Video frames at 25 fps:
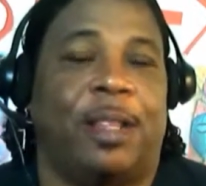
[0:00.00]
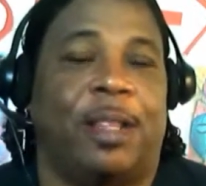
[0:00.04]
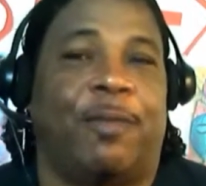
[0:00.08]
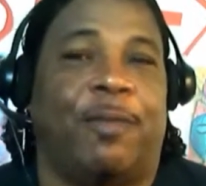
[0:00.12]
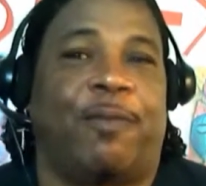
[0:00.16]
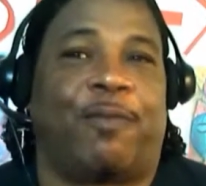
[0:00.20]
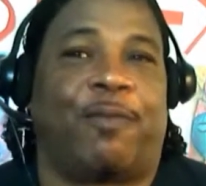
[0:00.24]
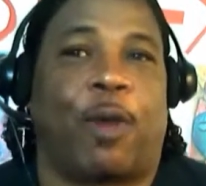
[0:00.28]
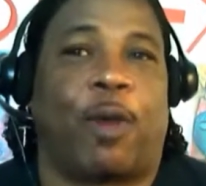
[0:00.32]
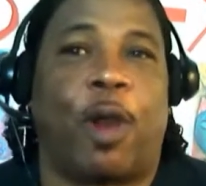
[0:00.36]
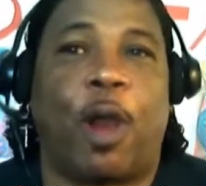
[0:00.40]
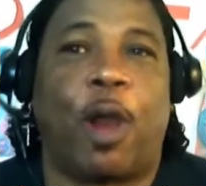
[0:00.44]

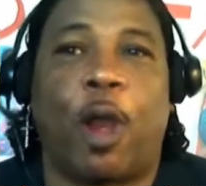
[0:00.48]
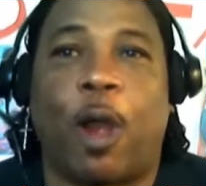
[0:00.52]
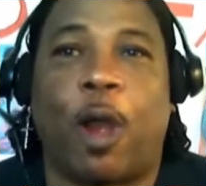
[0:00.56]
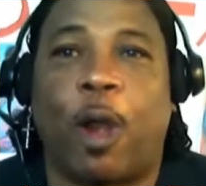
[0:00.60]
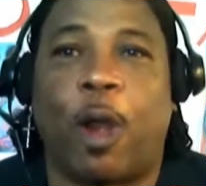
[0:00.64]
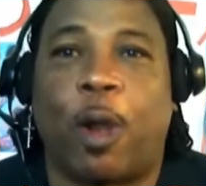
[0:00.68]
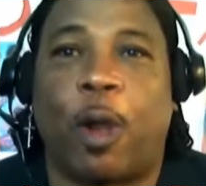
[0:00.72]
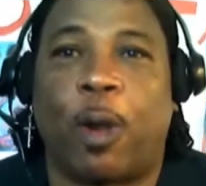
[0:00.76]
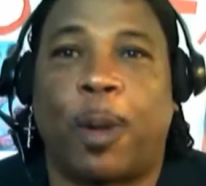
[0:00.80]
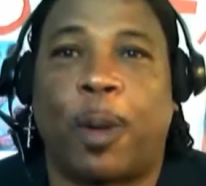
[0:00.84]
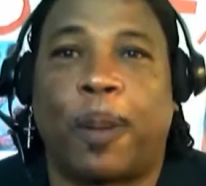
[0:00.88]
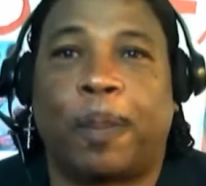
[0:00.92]
for
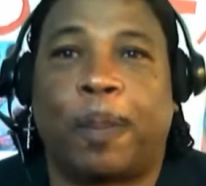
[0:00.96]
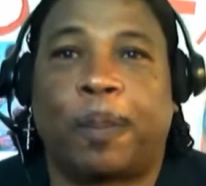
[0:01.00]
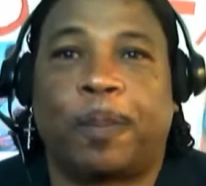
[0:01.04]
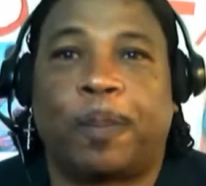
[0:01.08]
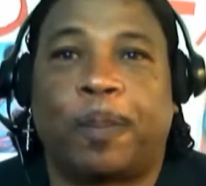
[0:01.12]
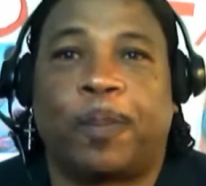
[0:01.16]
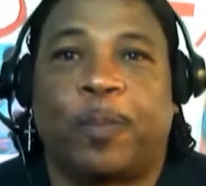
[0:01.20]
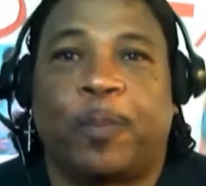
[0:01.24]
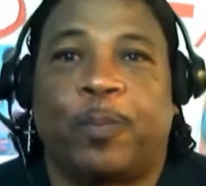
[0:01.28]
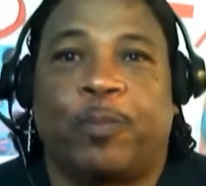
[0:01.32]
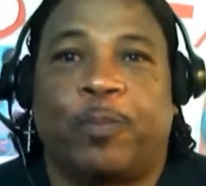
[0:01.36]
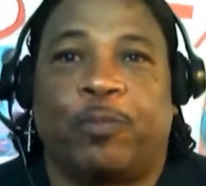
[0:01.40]
her,
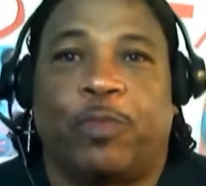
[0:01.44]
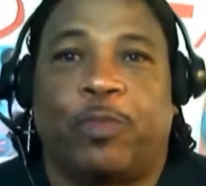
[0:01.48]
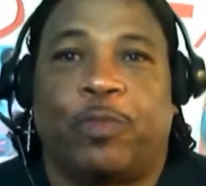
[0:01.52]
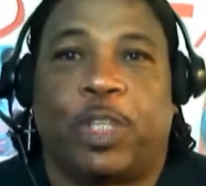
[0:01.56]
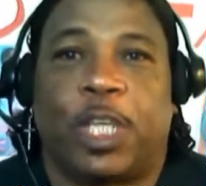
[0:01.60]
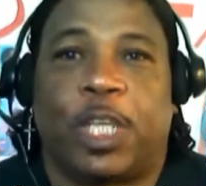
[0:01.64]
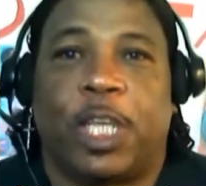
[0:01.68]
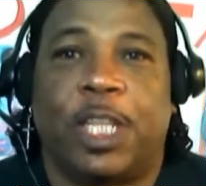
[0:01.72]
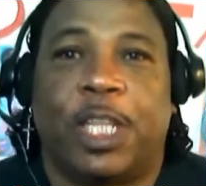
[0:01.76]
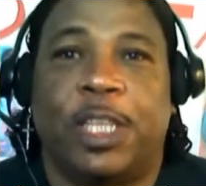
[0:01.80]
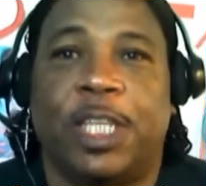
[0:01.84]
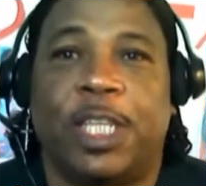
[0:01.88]

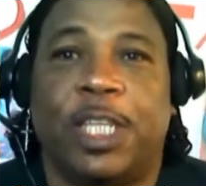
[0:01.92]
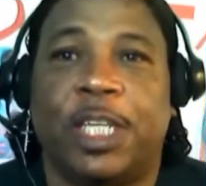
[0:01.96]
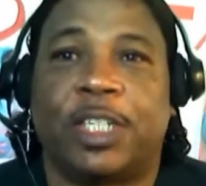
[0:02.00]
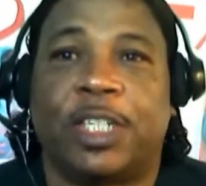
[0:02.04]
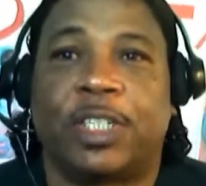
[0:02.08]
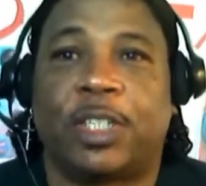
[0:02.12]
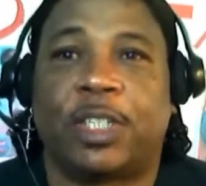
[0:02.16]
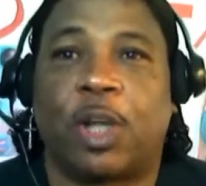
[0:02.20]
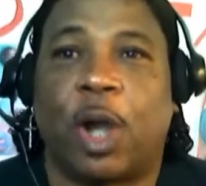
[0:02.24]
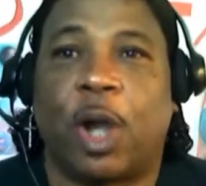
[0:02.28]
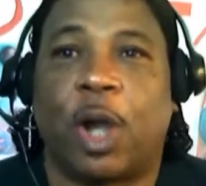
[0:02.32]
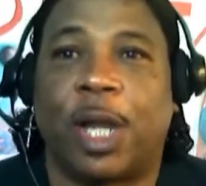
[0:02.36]

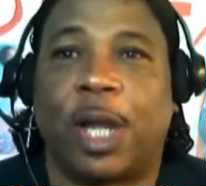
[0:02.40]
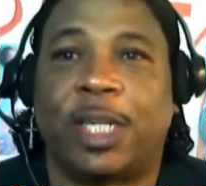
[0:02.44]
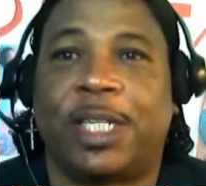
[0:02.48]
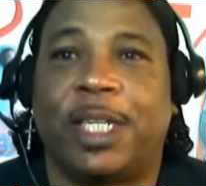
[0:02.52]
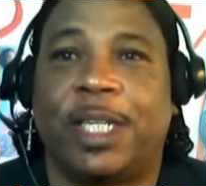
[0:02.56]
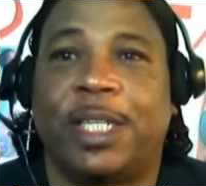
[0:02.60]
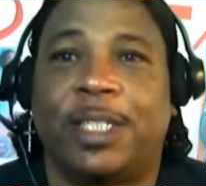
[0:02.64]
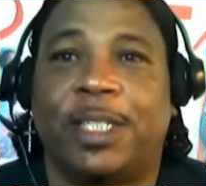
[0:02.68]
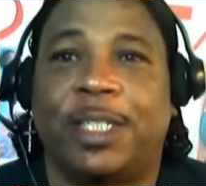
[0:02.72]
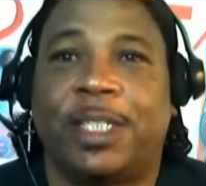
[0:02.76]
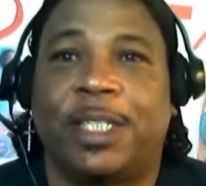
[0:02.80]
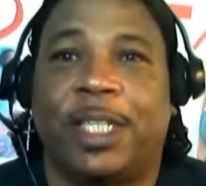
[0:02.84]
this
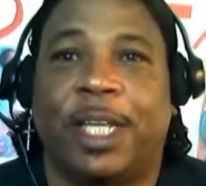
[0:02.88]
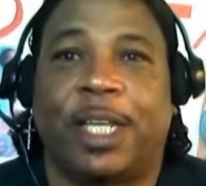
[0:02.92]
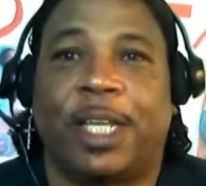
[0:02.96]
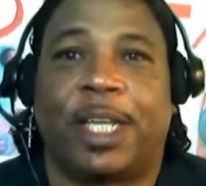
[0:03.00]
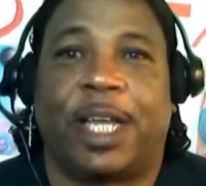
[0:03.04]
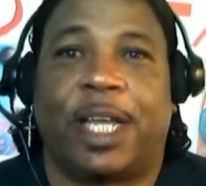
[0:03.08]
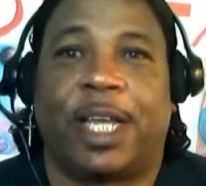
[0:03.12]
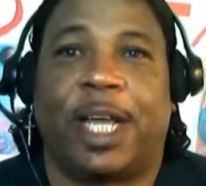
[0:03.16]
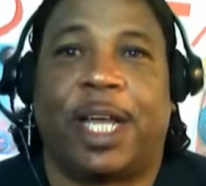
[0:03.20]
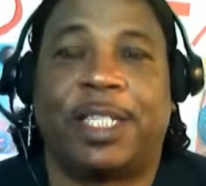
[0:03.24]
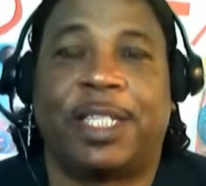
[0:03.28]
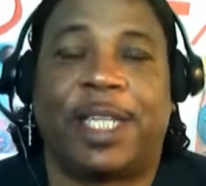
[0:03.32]
artistic
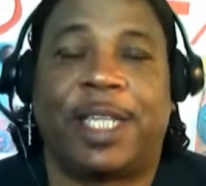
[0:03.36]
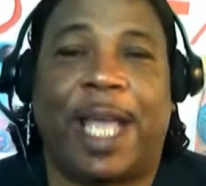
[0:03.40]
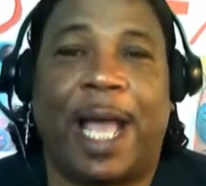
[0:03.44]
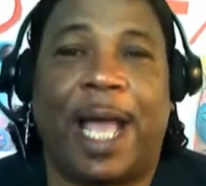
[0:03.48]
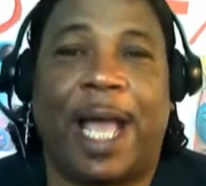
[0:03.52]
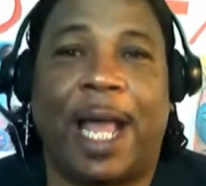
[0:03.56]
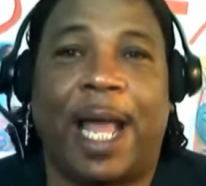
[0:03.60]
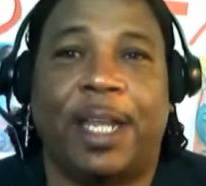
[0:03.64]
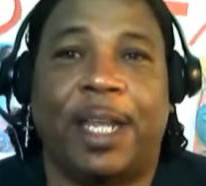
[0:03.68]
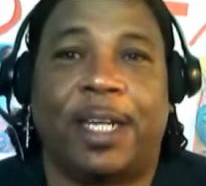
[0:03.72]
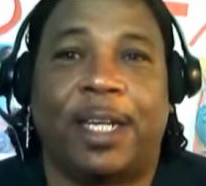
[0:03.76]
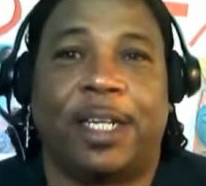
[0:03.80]

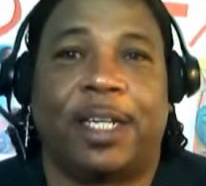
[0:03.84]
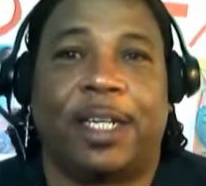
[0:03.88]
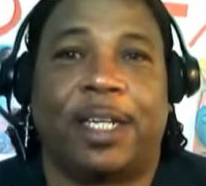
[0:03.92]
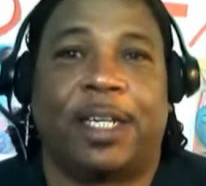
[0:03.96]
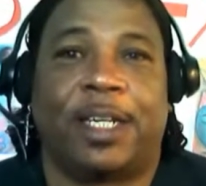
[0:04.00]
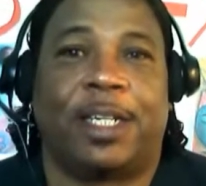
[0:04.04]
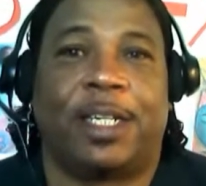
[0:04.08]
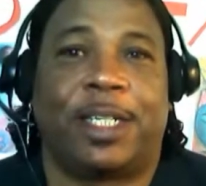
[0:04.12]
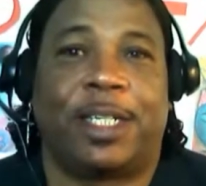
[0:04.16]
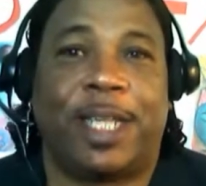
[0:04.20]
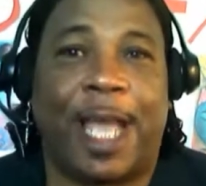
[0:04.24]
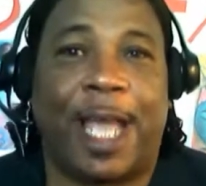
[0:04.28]
talent
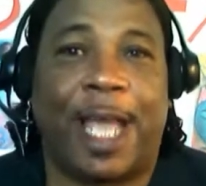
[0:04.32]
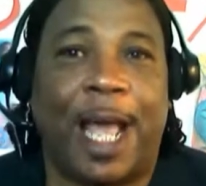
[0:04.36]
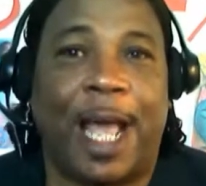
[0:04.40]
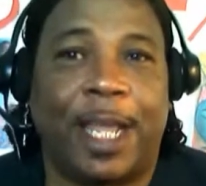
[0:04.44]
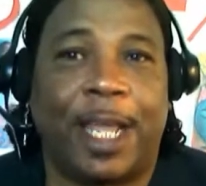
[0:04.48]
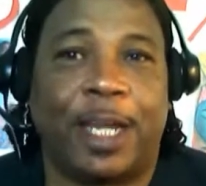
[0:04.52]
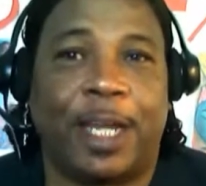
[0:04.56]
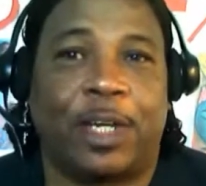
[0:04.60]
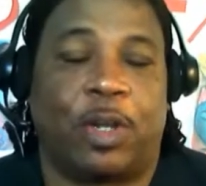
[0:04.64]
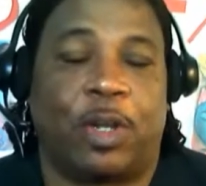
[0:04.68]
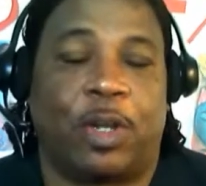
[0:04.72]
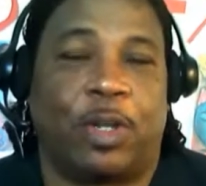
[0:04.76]

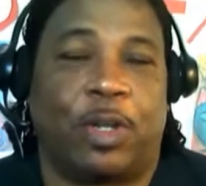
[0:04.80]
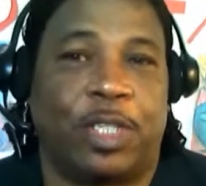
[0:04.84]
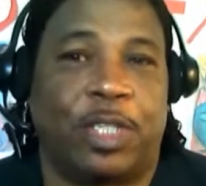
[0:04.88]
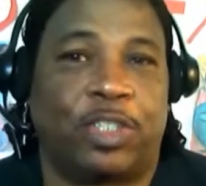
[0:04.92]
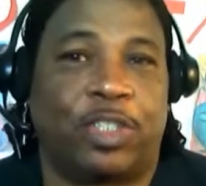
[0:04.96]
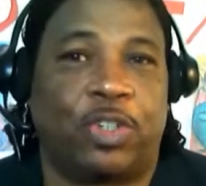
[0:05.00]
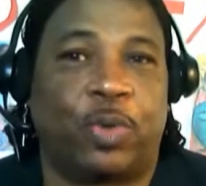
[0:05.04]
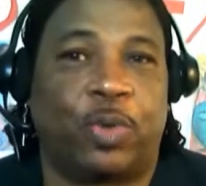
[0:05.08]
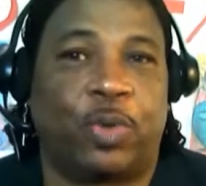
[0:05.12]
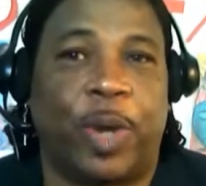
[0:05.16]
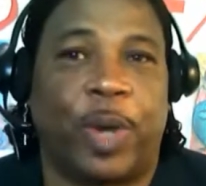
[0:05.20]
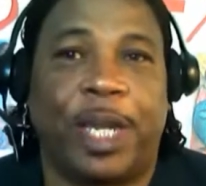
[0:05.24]
or this
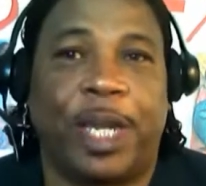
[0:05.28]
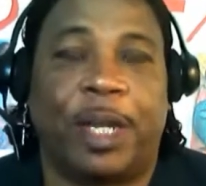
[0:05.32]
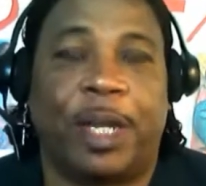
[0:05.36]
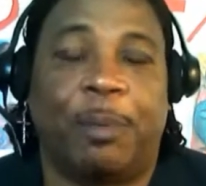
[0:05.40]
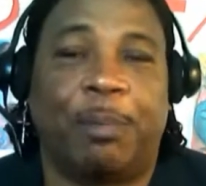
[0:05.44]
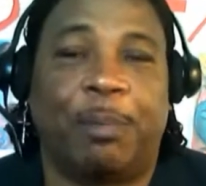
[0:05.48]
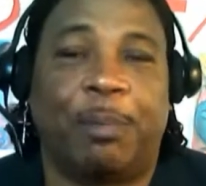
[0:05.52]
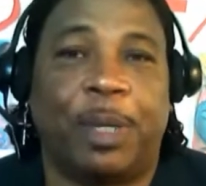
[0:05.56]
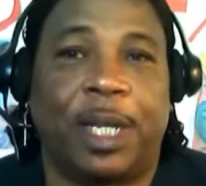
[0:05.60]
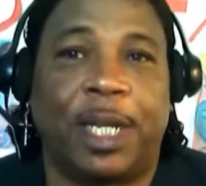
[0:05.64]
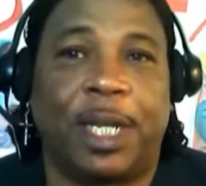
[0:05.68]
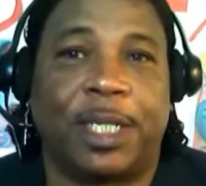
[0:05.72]
great
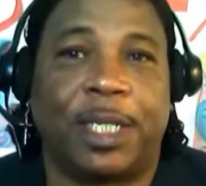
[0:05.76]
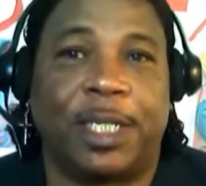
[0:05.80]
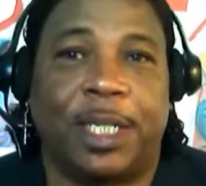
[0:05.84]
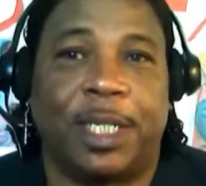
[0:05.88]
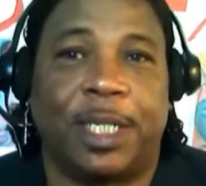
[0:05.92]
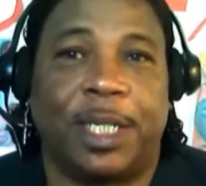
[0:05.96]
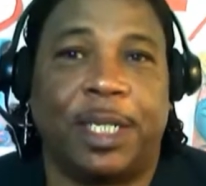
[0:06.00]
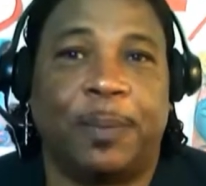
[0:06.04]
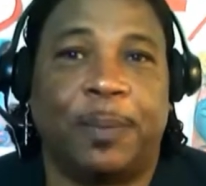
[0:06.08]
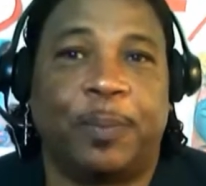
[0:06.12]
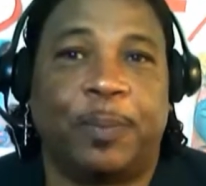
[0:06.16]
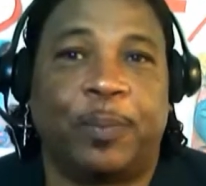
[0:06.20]

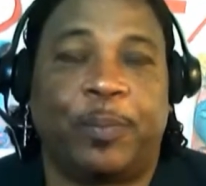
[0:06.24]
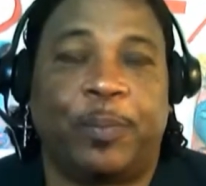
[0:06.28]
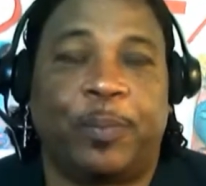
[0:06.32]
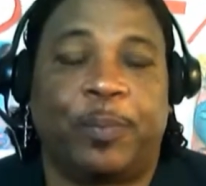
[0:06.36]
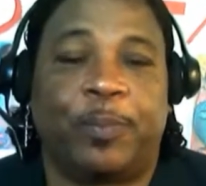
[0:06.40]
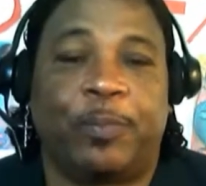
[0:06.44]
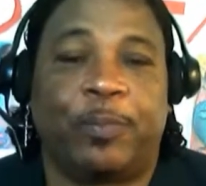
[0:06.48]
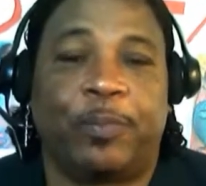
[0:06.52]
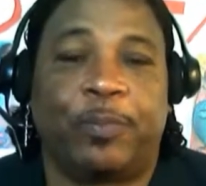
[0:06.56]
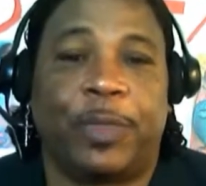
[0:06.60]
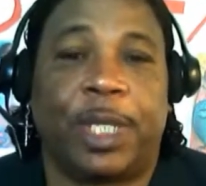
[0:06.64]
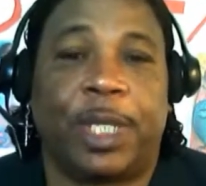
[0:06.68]
ability
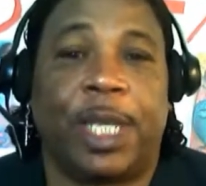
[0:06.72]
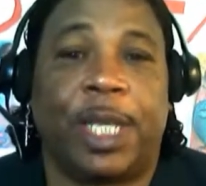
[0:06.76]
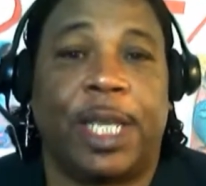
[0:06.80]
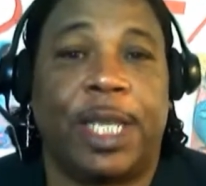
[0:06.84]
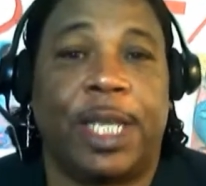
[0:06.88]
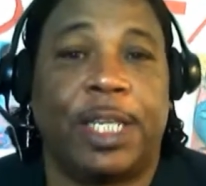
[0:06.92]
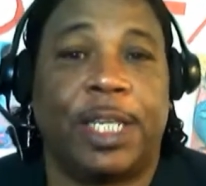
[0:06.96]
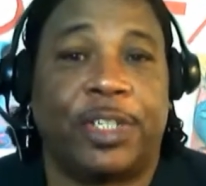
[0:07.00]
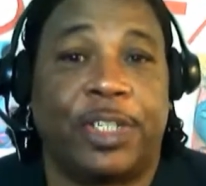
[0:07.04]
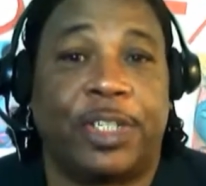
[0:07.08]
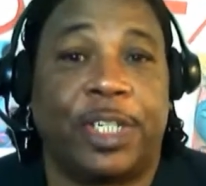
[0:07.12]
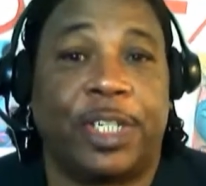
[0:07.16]

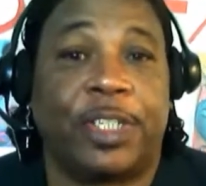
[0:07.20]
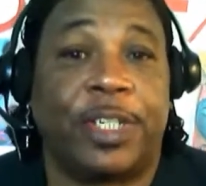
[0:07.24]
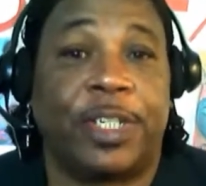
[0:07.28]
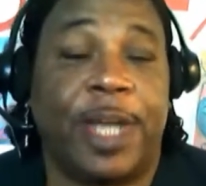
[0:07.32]
is just